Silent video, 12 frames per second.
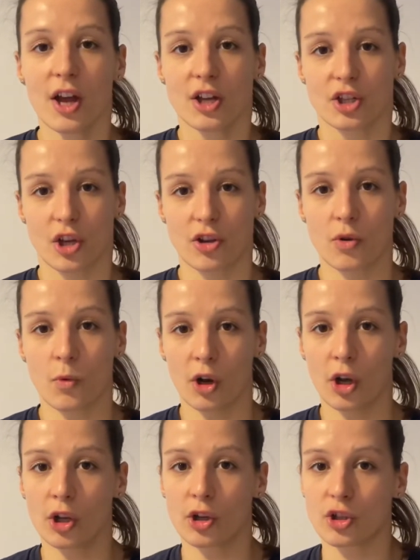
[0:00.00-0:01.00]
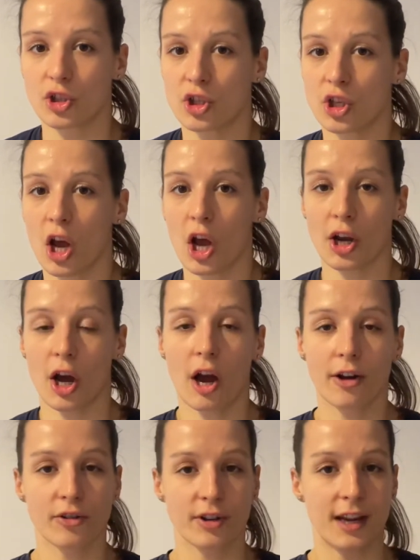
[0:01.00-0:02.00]
So you want to look to turn
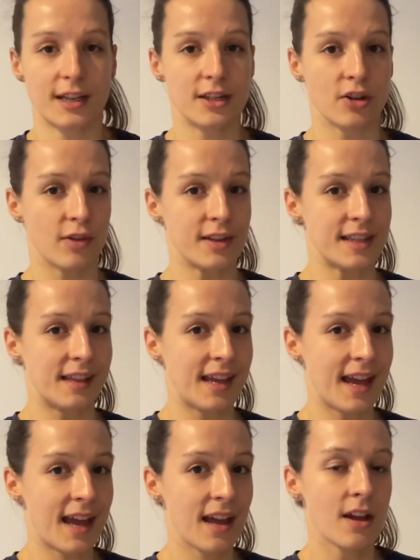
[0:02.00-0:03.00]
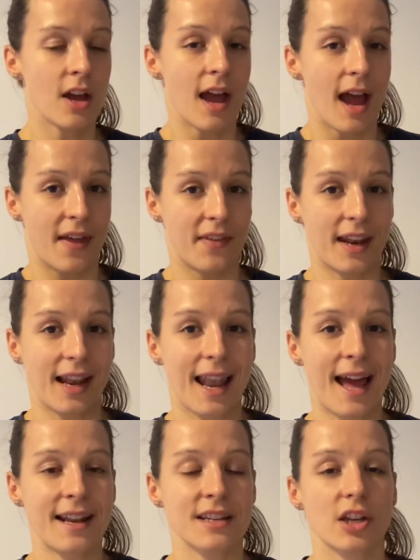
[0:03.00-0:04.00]
180 degrees in the air and then
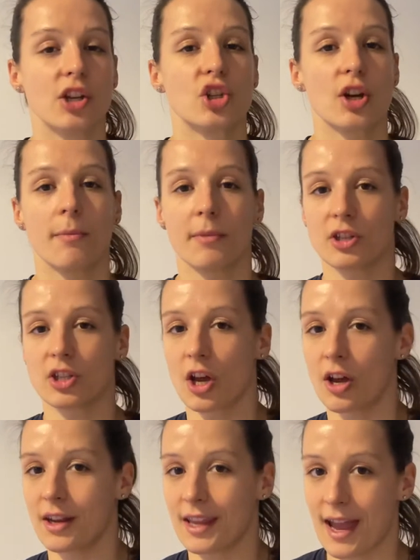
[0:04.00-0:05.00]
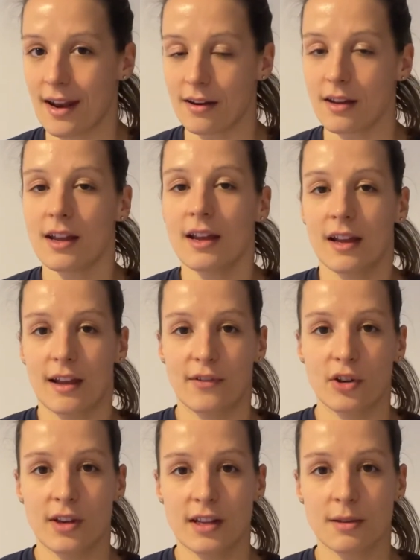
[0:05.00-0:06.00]
land and jump and turn again. If you
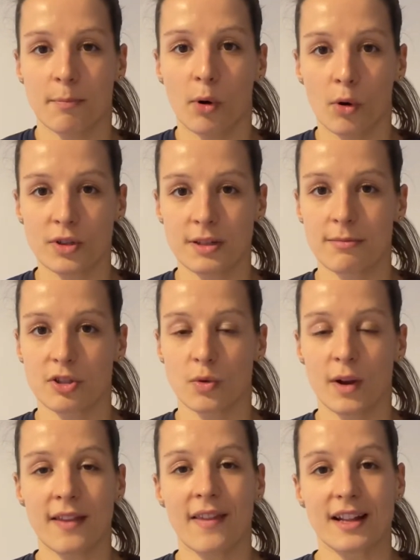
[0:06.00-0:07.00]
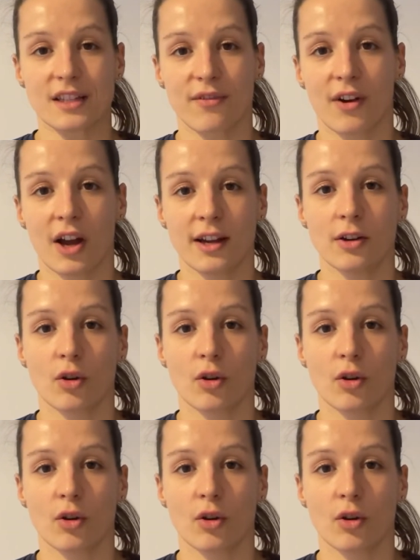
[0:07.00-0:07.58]
need to pause in between, that's fine.